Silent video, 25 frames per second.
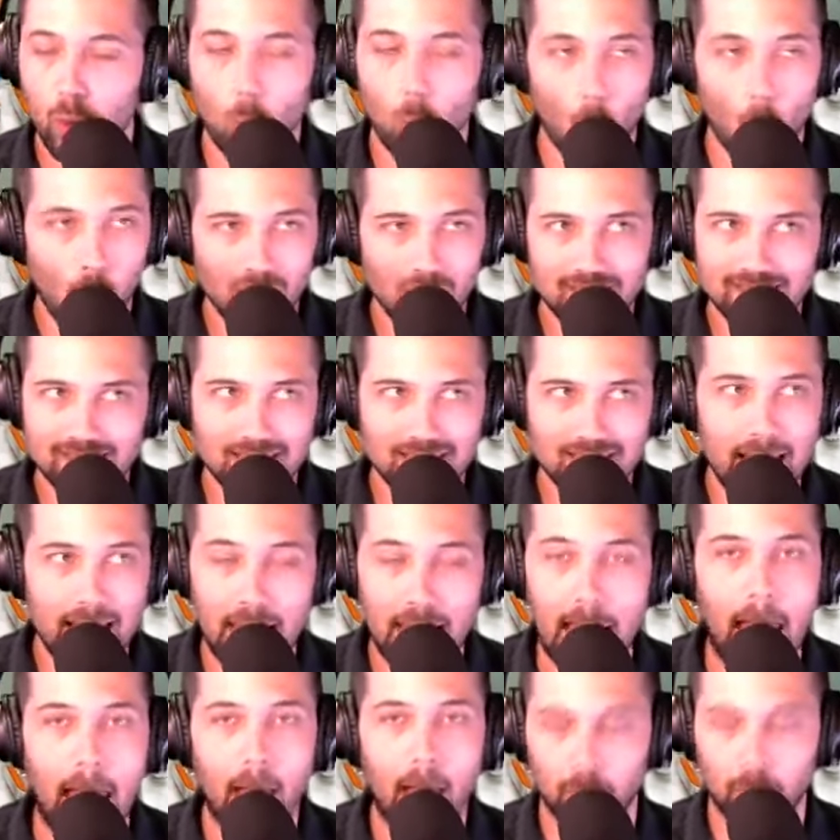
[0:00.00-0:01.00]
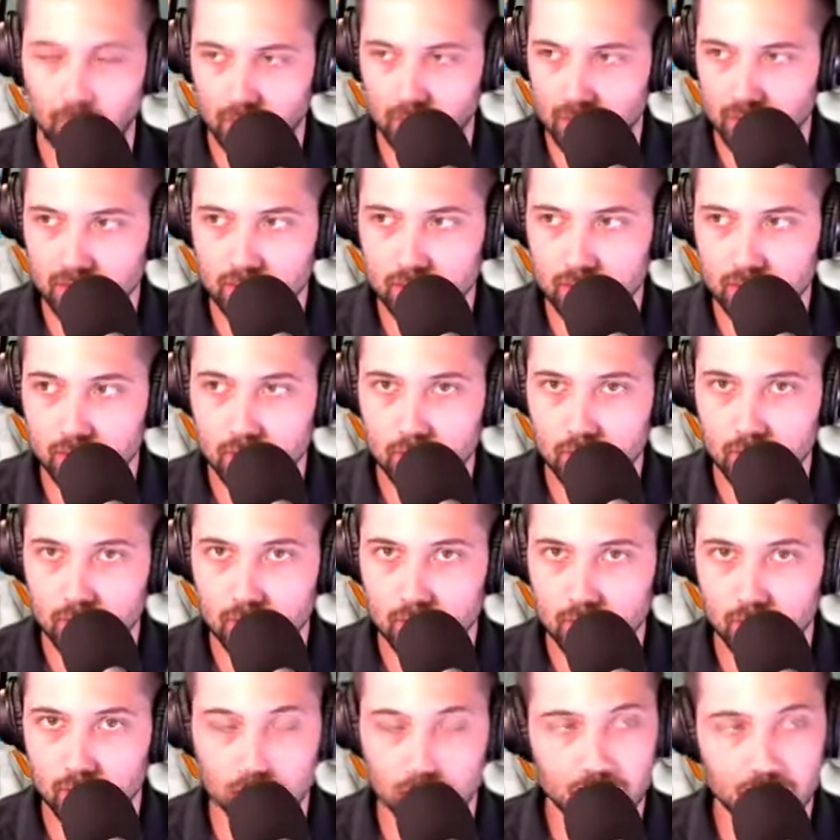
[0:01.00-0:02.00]
Once that happens,
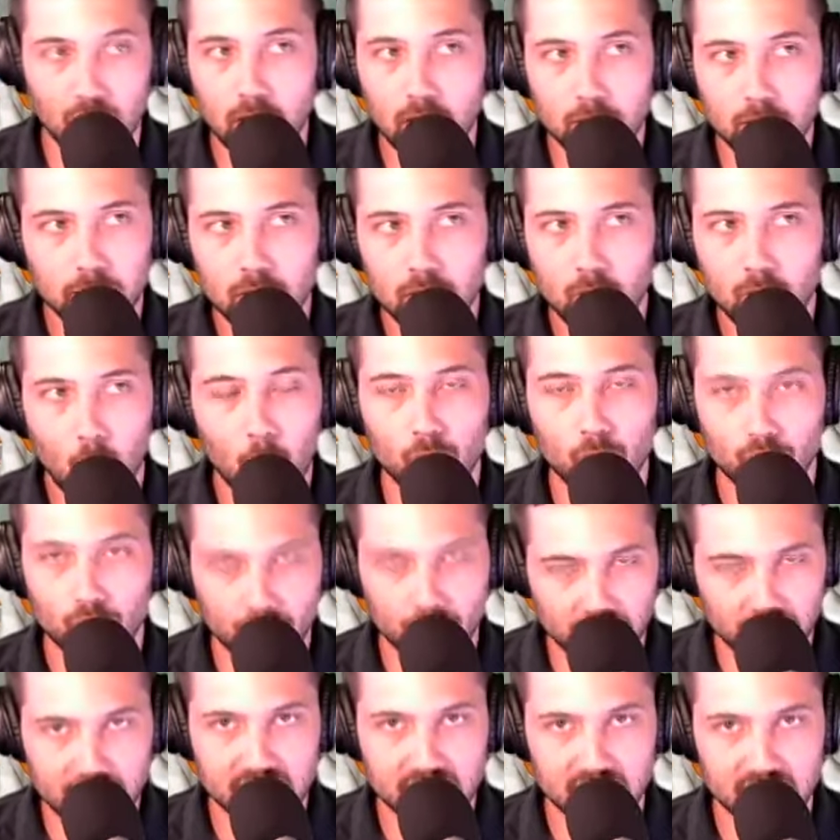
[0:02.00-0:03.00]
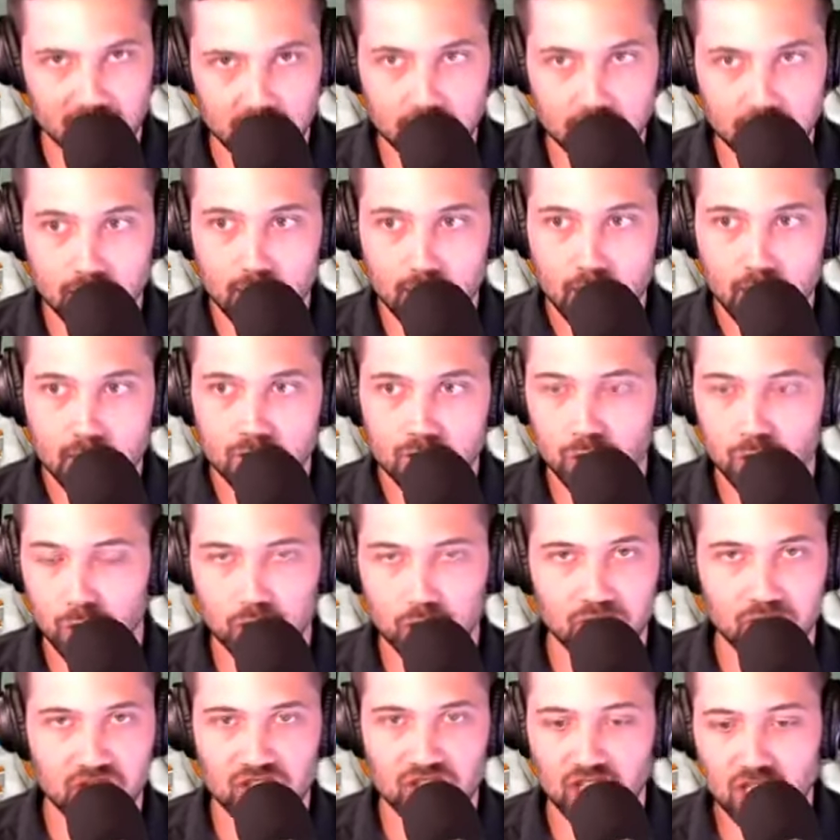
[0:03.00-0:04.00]
there's going to be no reason to
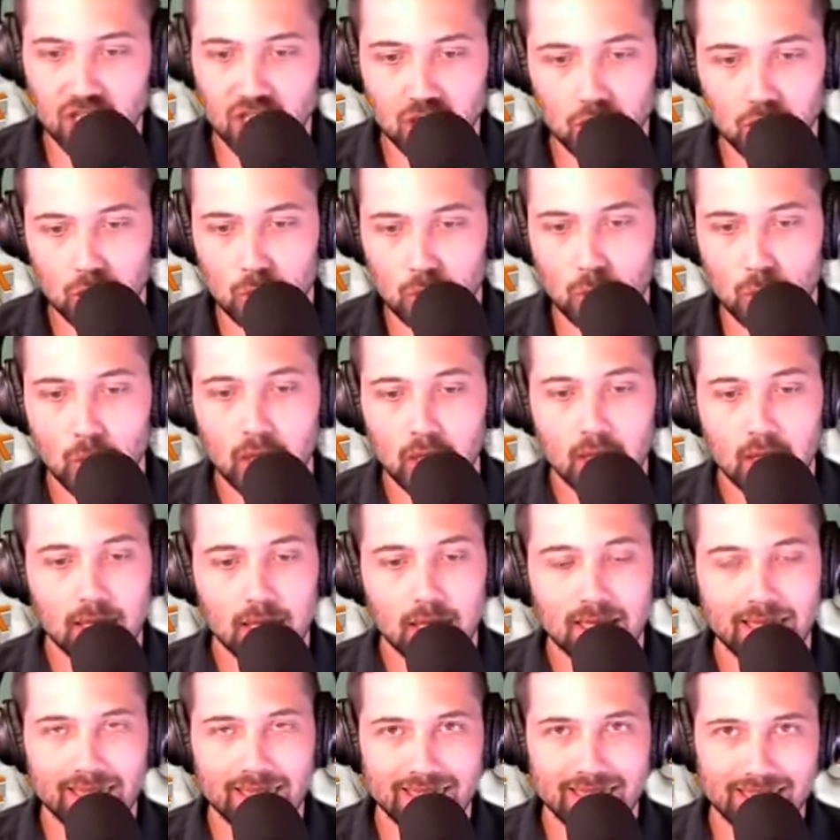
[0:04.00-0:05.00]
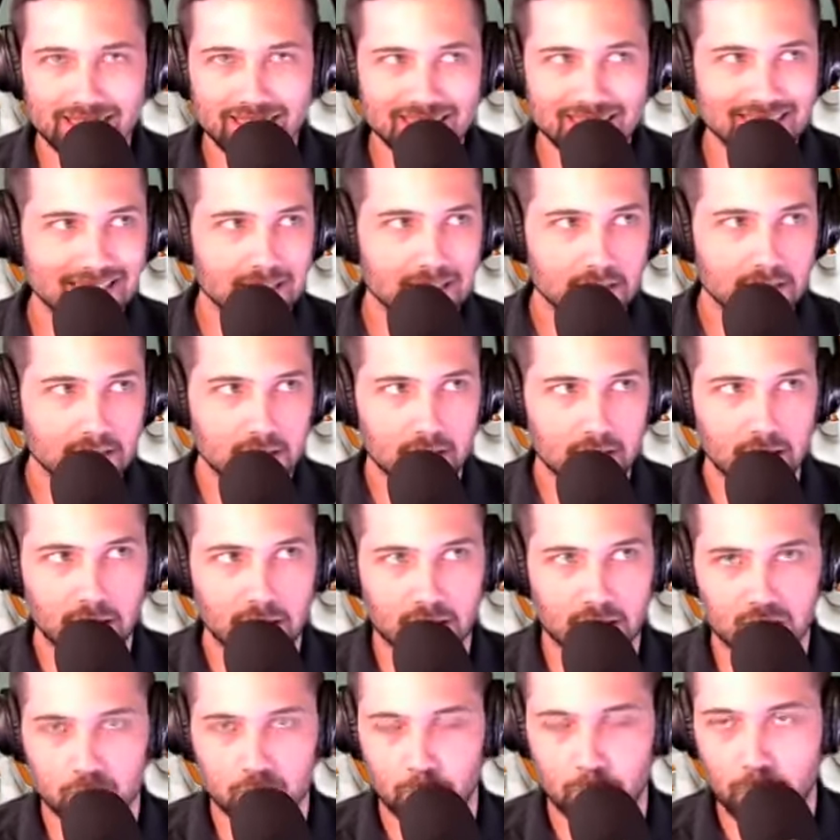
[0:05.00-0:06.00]
continue this
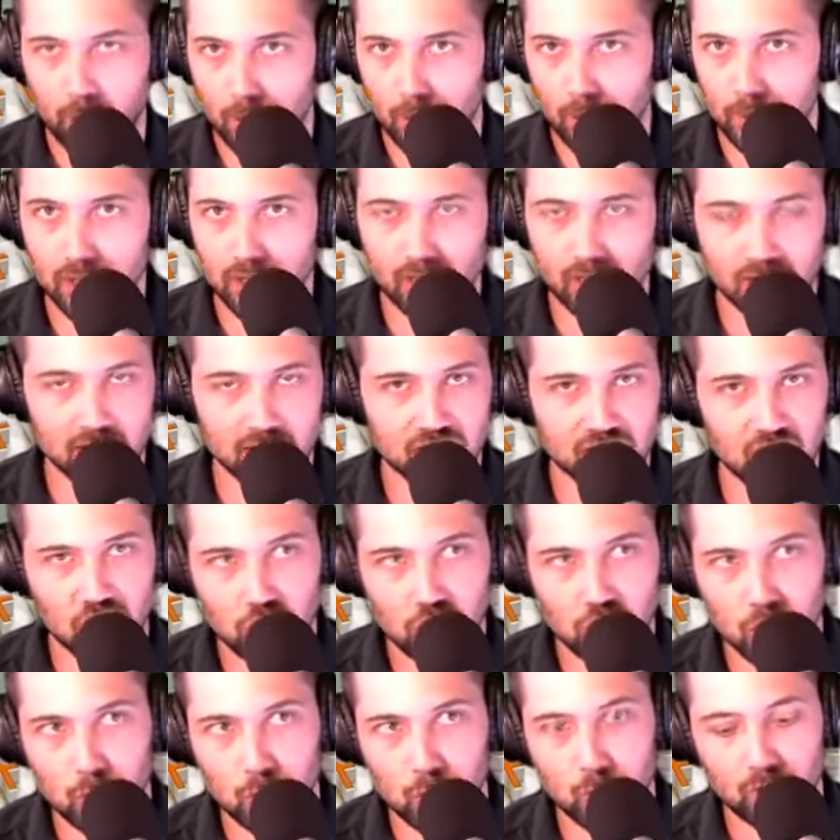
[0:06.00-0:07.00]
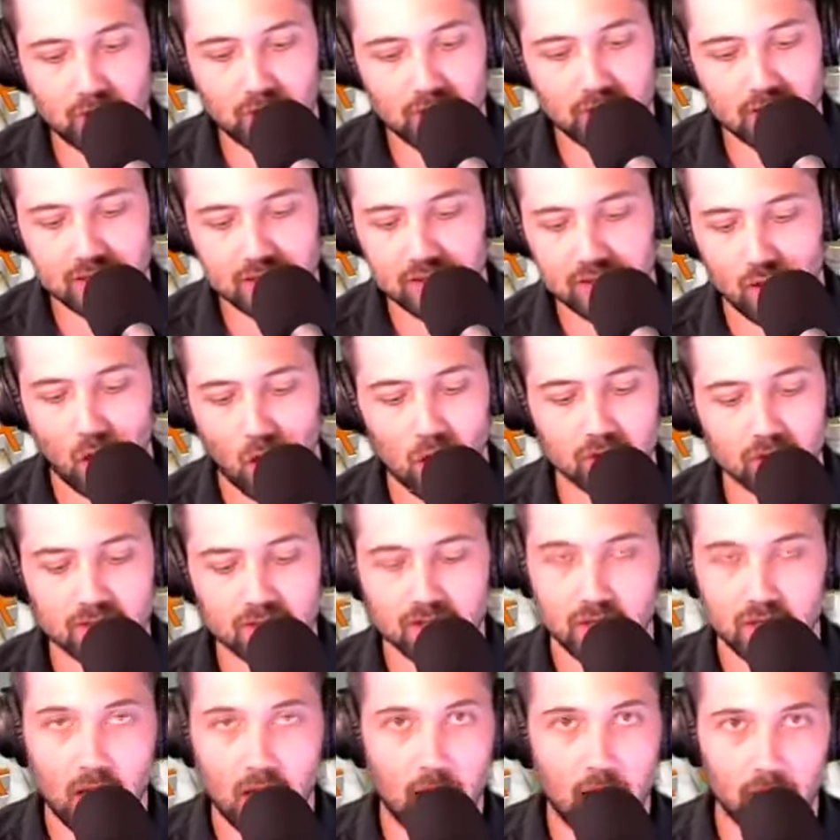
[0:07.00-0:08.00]
experiment, continue this
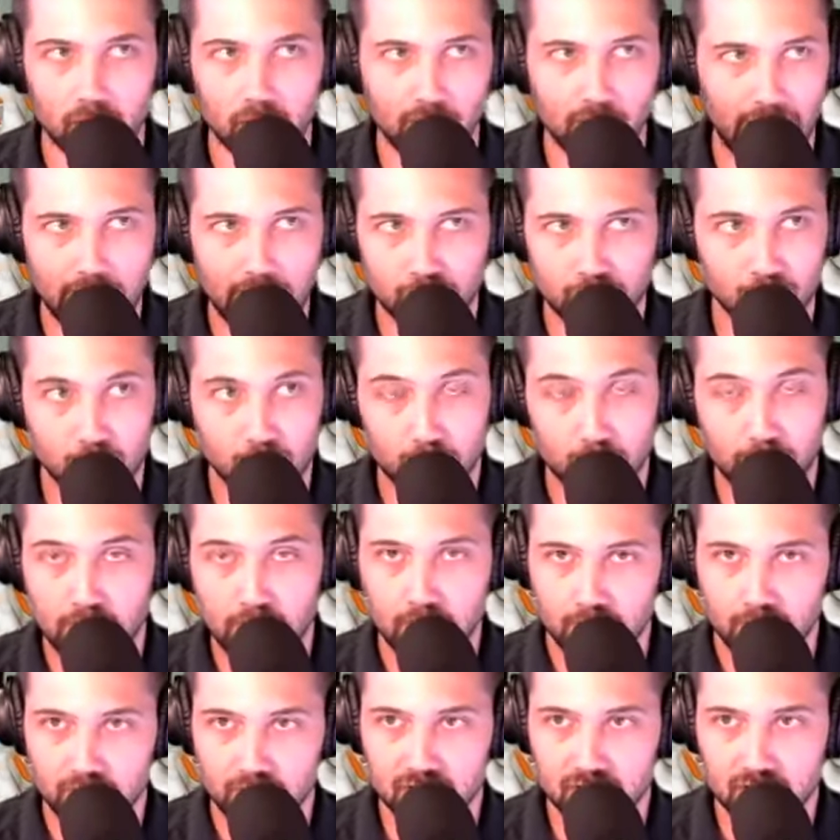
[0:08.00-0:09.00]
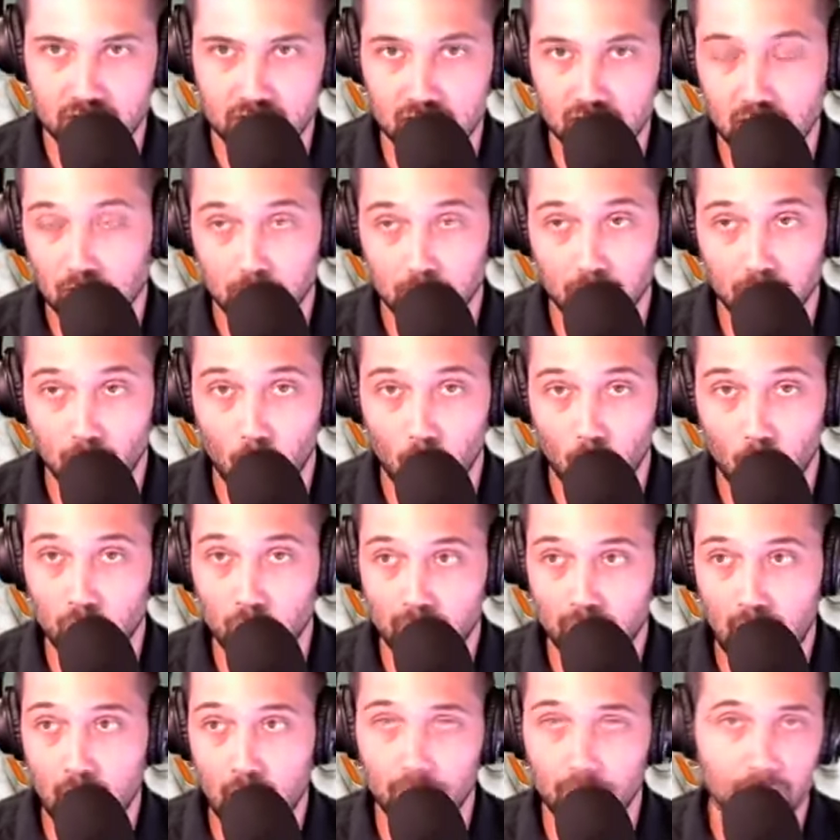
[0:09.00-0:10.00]
onslaught of Adrian Peterson that they've been
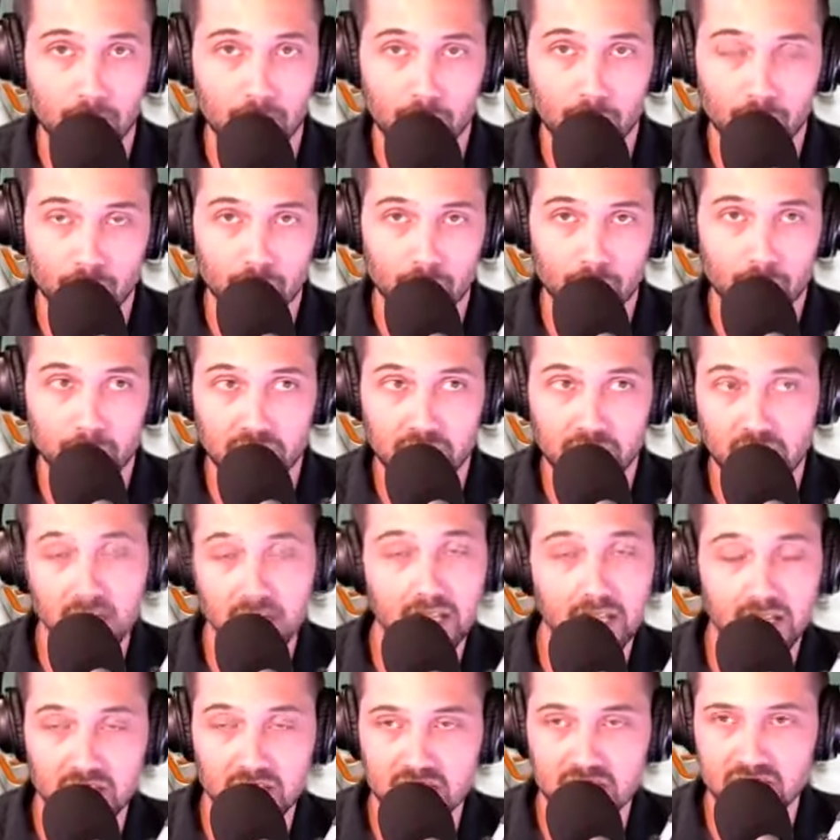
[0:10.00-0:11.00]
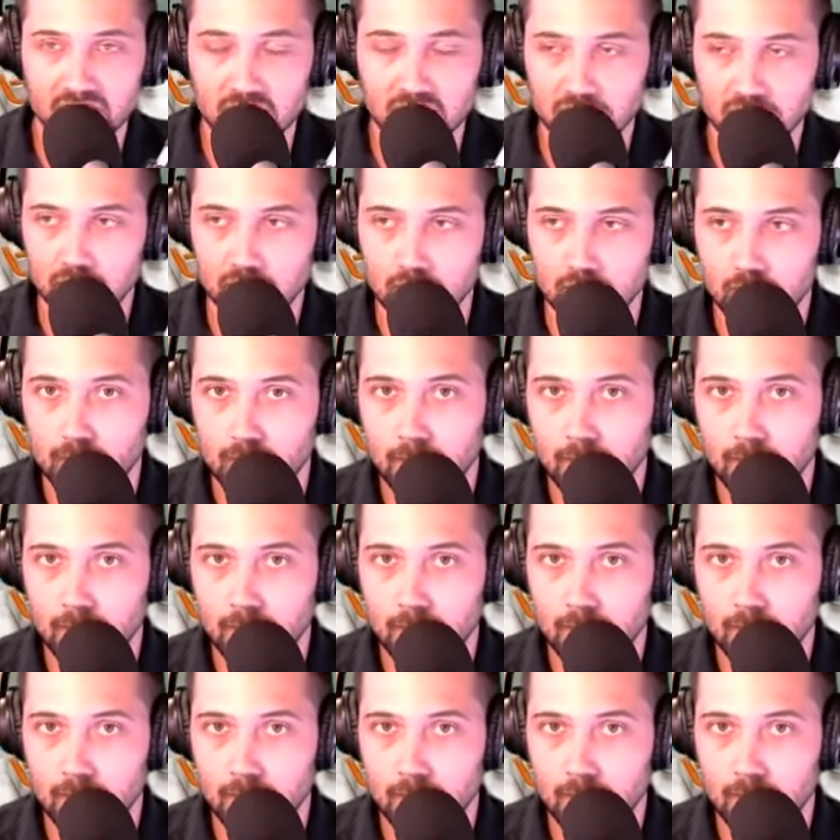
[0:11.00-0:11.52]
rolling out there for the beginning of this season.